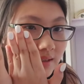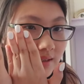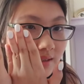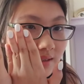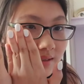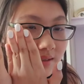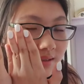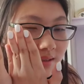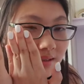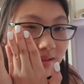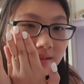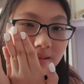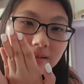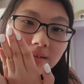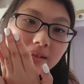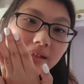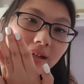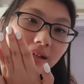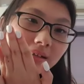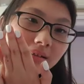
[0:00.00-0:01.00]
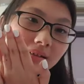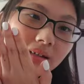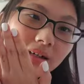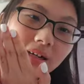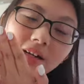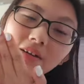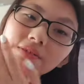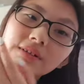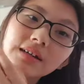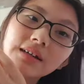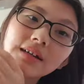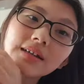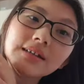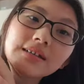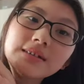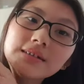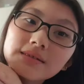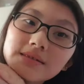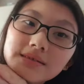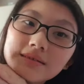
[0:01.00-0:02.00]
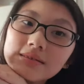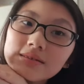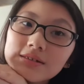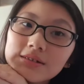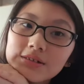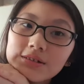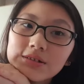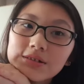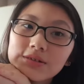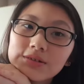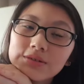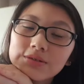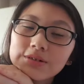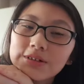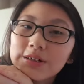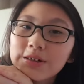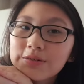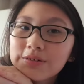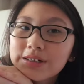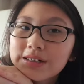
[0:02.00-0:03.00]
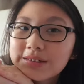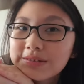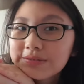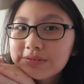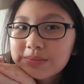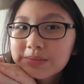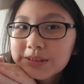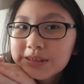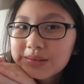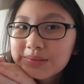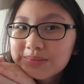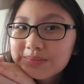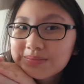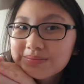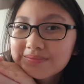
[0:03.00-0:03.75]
and yeah, I really like it. So 3 out of 5 for me.